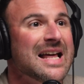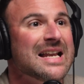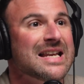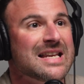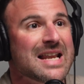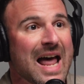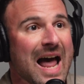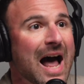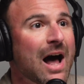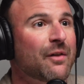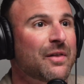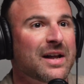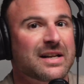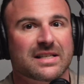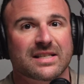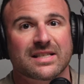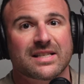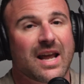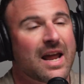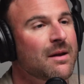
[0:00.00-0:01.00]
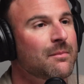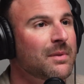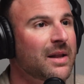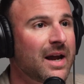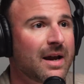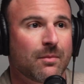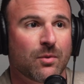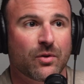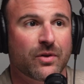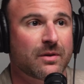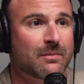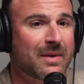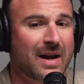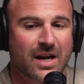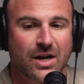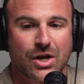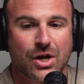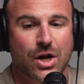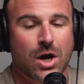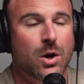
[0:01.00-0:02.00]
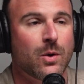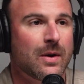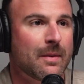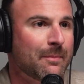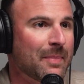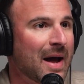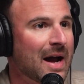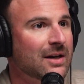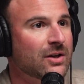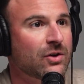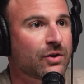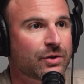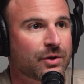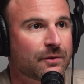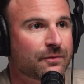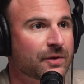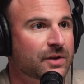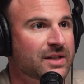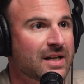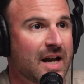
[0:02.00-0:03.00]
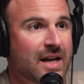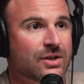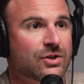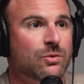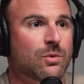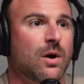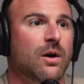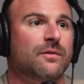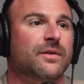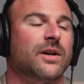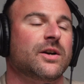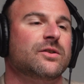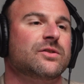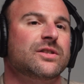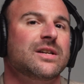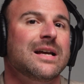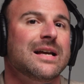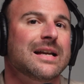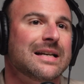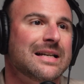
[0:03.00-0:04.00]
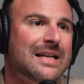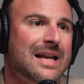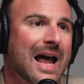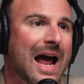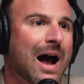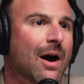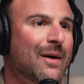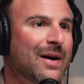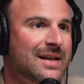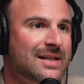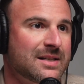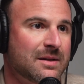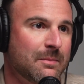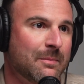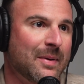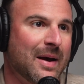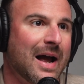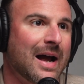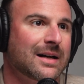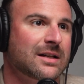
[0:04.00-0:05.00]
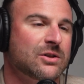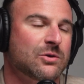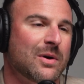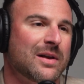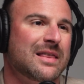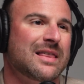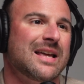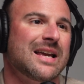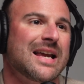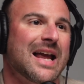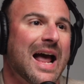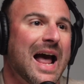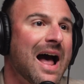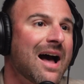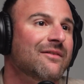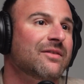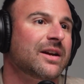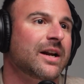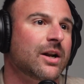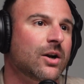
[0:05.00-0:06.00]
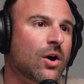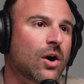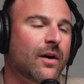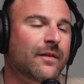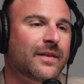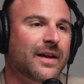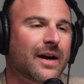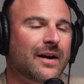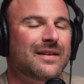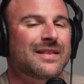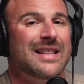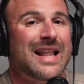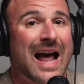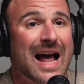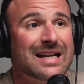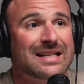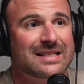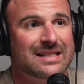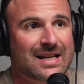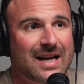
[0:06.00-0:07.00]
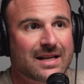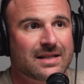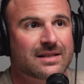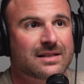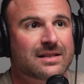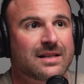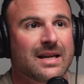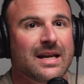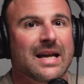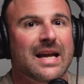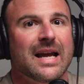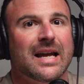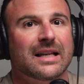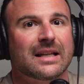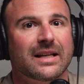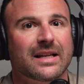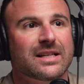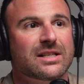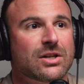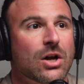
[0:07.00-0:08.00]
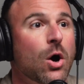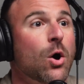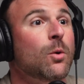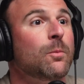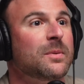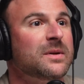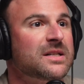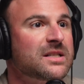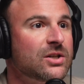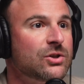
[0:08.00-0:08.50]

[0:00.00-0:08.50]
now that same label that made no impact on you for 10, 12 years now has impact. So I think having it on there in that sense at least opens